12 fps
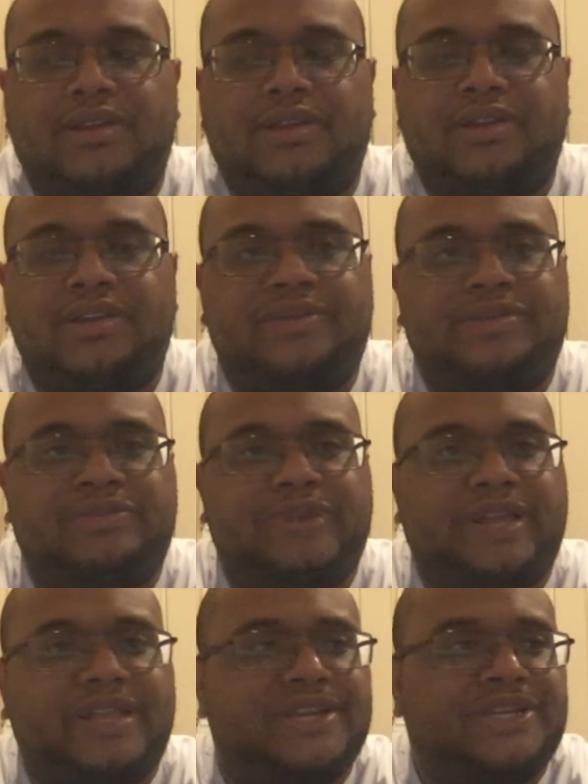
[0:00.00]

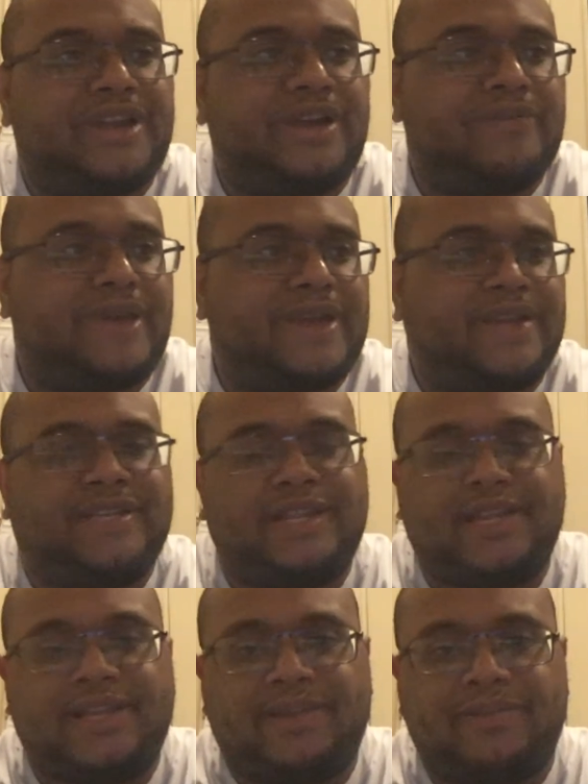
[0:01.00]
disrespect this young man as they
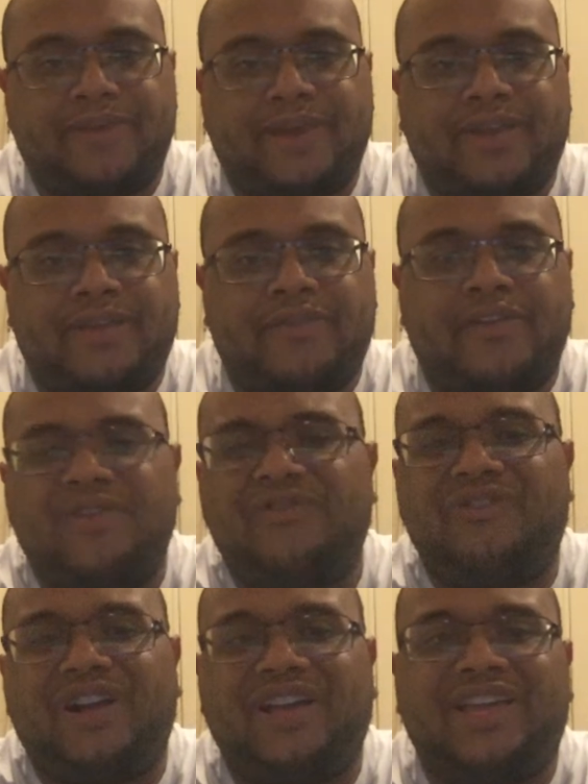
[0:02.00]
did the bailiff? Are you
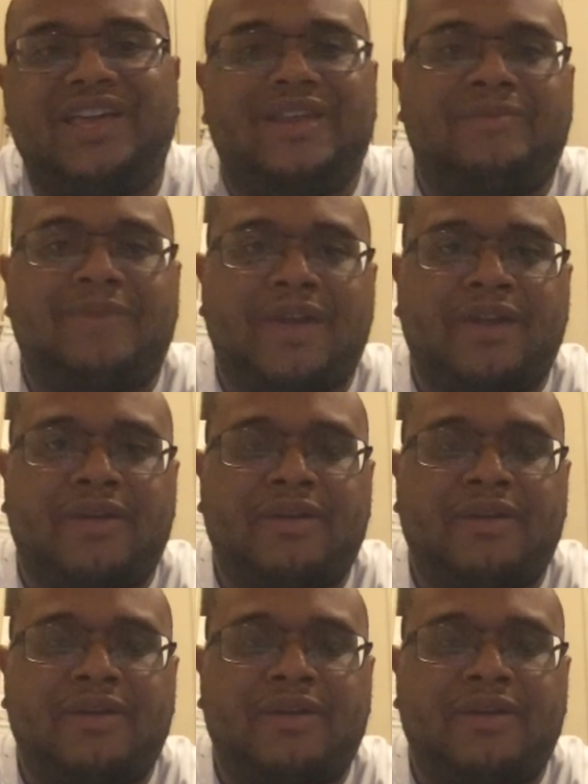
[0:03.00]
fucking kidding me?